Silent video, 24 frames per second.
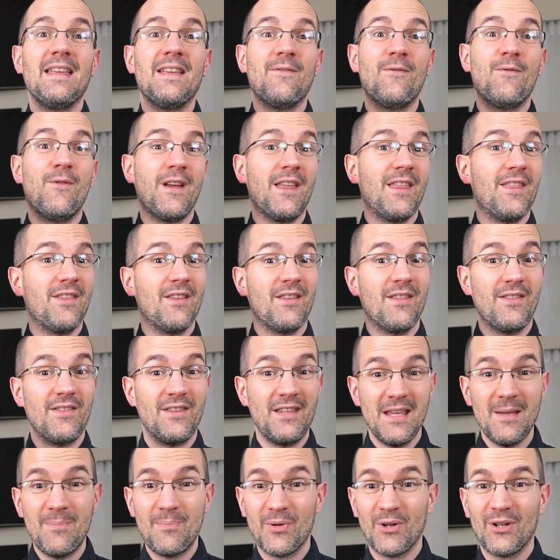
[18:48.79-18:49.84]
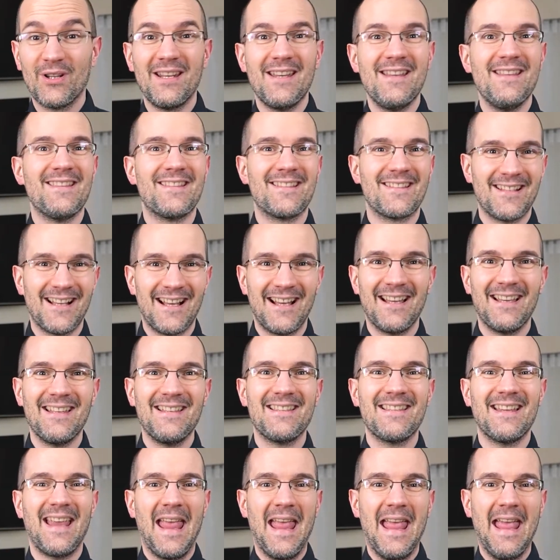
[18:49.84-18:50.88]
with deeper
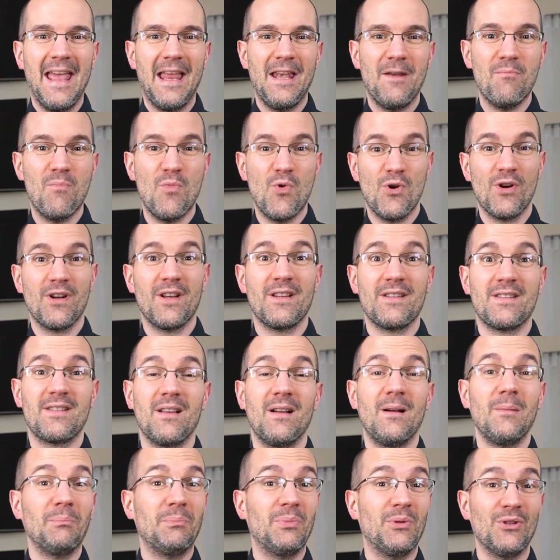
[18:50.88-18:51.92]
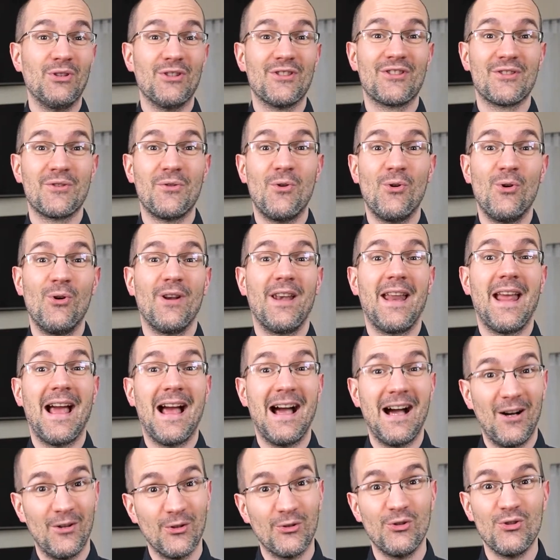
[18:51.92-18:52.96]
insights and more examples on
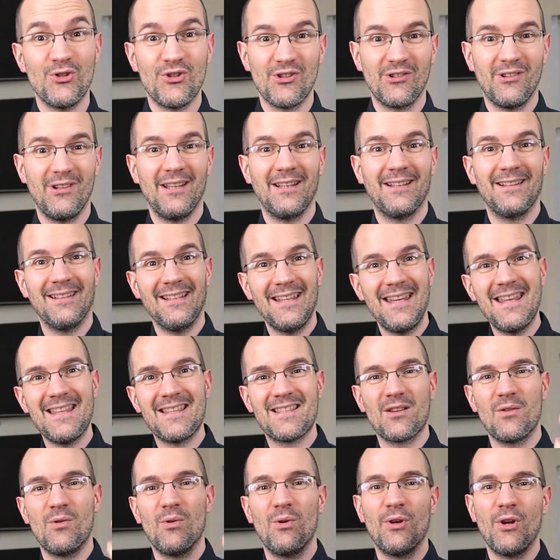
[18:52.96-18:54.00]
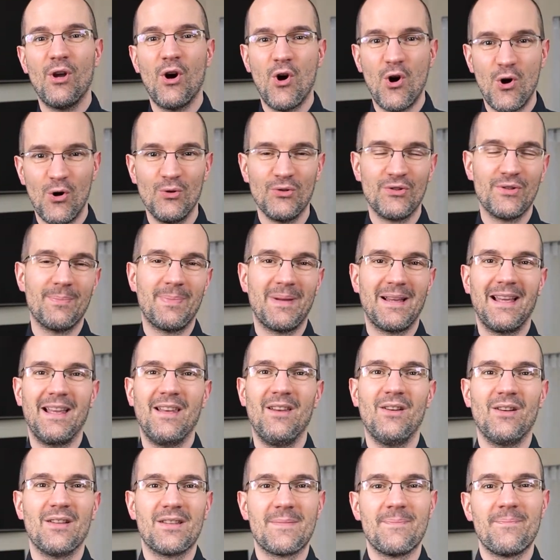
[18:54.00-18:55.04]
how to generate leads on
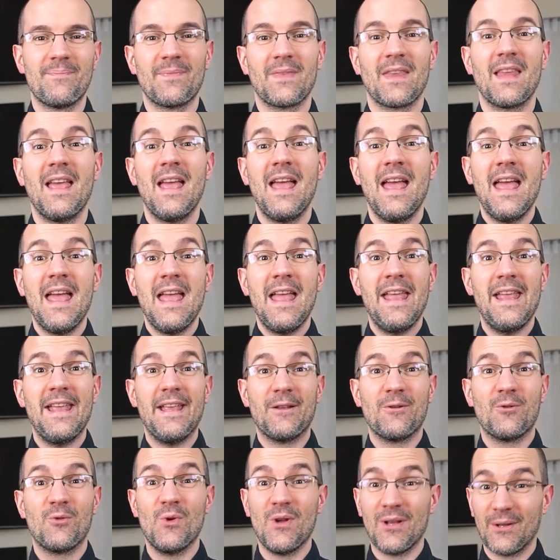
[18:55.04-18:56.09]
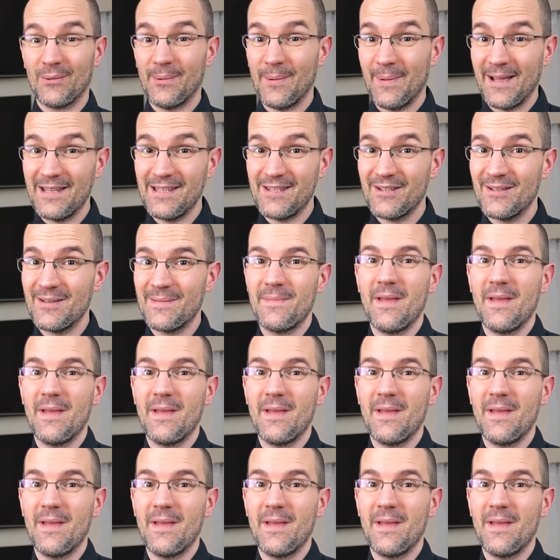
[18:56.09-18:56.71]
Autopilot. A quick reminder,